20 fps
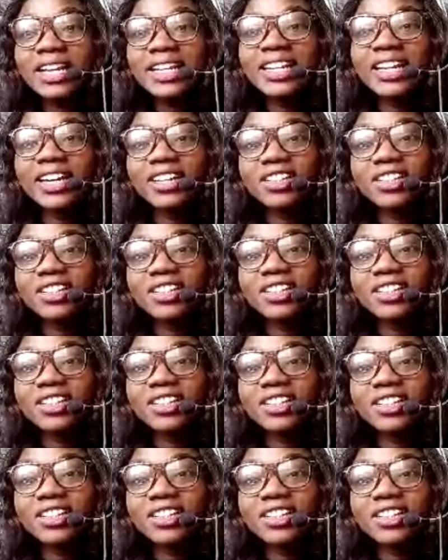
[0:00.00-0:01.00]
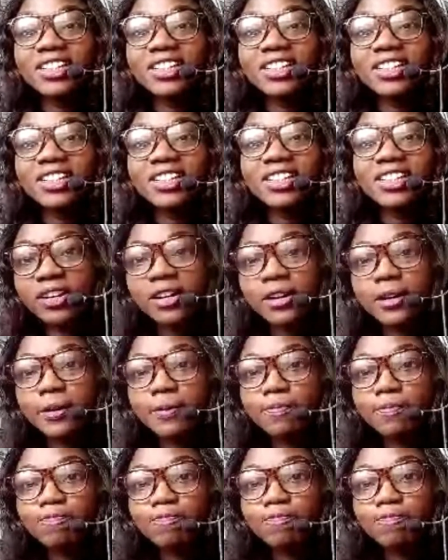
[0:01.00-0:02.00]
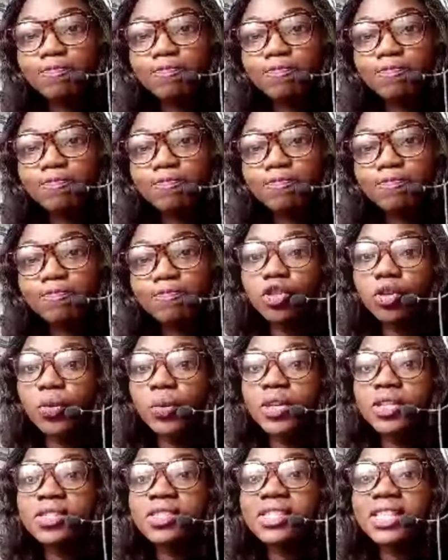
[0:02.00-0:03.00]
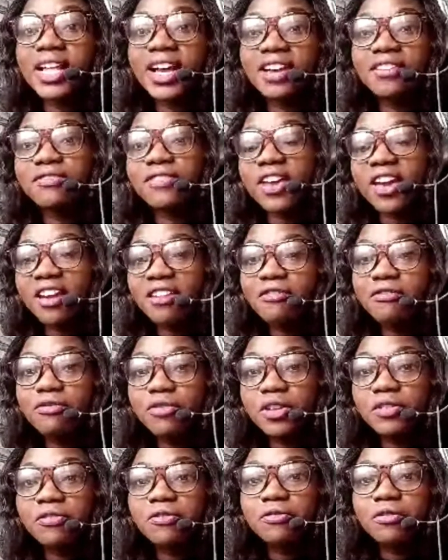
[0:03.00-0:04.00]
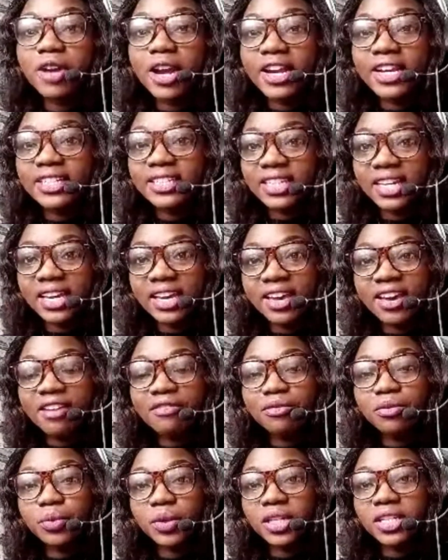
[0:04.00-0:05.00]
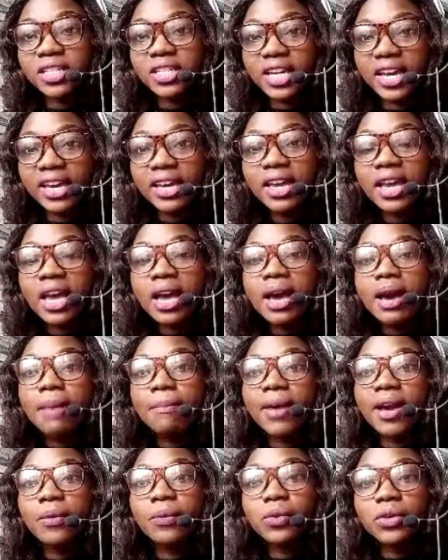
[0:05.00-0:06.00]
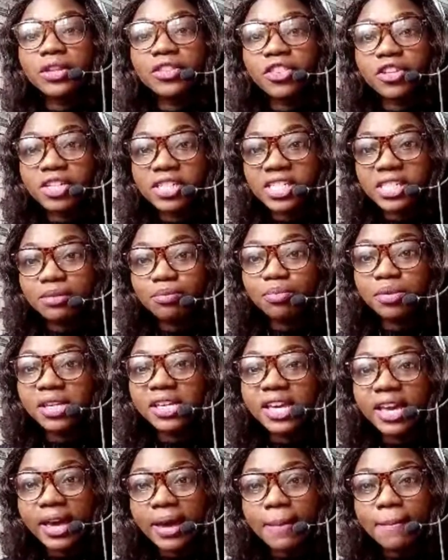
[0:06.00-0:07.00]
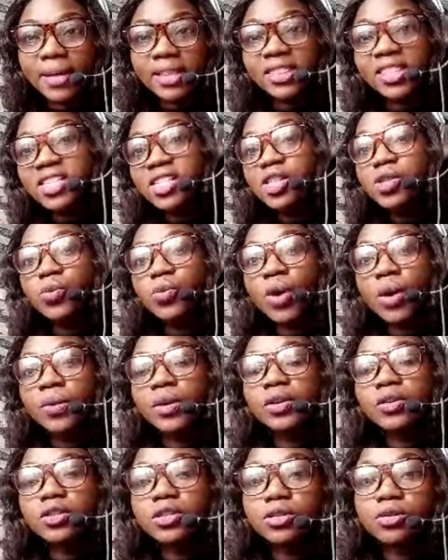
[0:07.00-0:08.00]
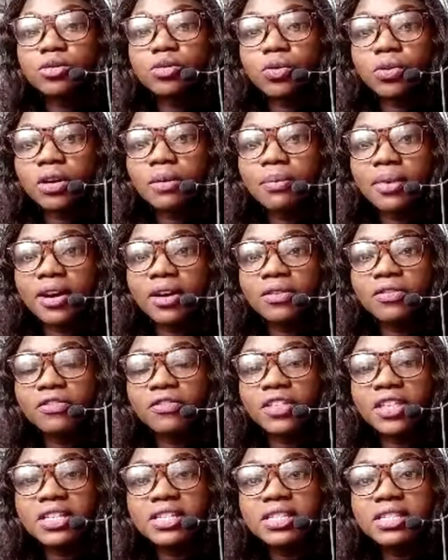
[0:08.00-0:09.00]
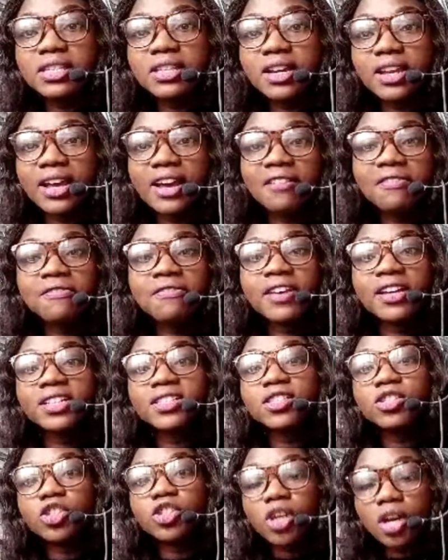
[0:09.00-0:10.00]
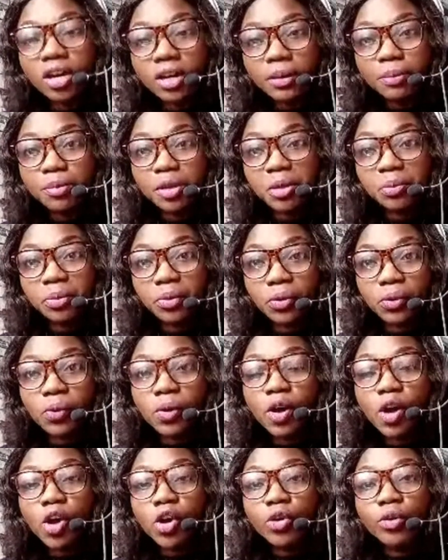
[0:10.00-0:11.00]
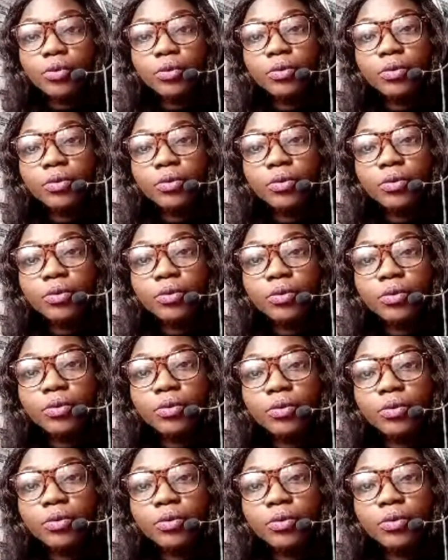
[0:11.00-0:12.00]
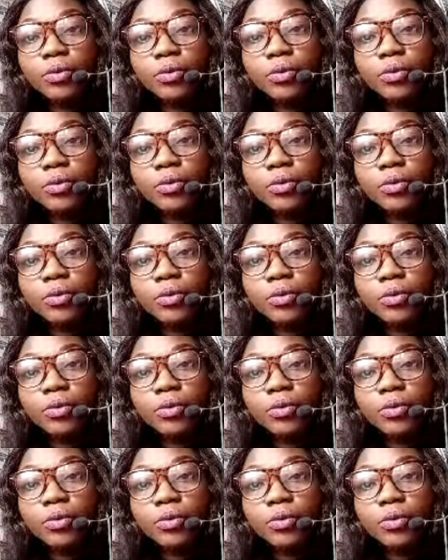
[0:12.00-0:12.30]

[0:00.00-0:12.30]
Delon Nigeria. Well, show is live every Friday, every weekday by 1:30 p.m. And this is where we go to talk about things that affect young people who are fresh